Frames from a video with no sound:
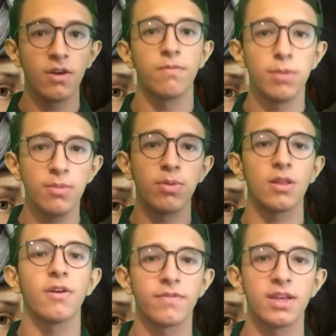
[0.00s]
of
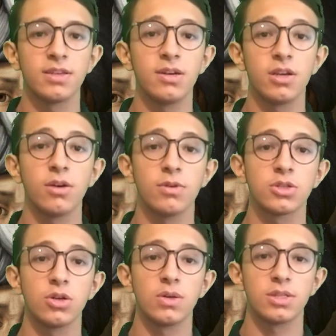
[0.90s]
people of that area
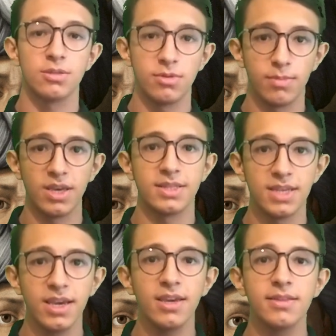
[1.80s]
was going to be
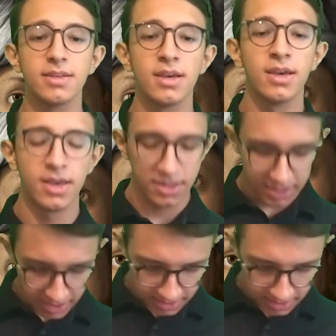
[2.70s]
maintained, they